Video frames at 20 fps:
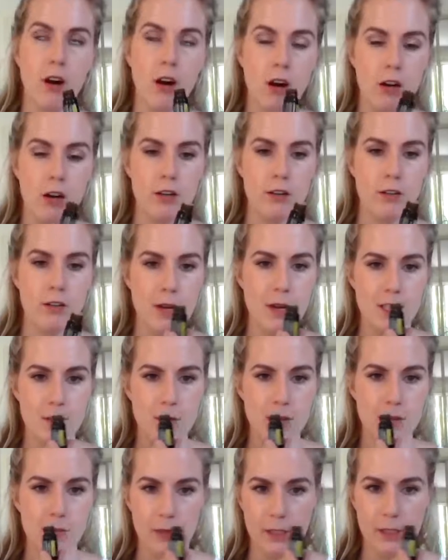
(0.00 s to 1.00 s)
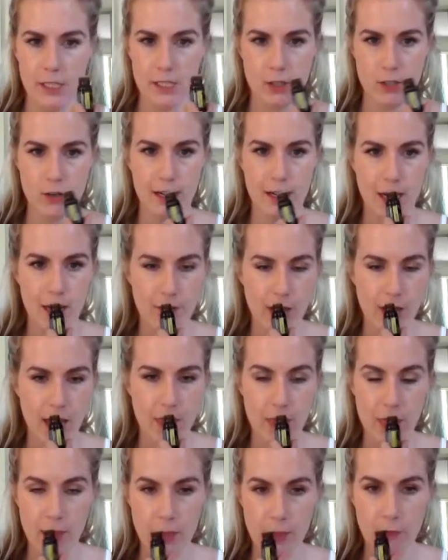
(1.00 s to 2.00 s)
Oh, it reminds me of Melissa. I love it.
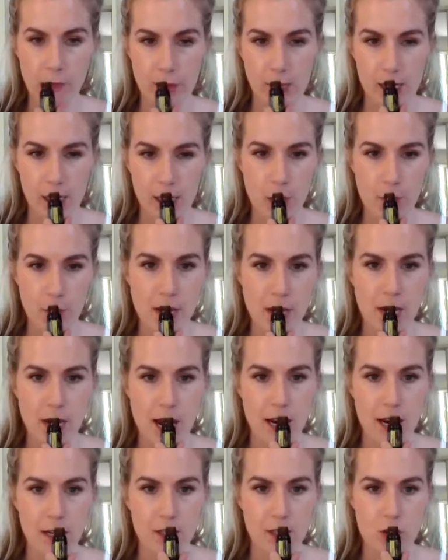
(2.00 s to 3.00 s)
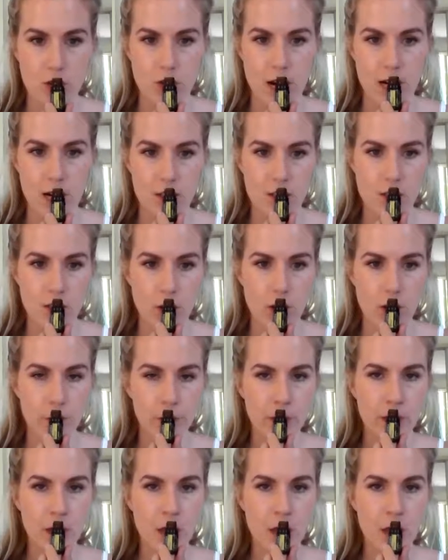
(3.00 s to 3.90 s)
And then the vanilla bean extract. So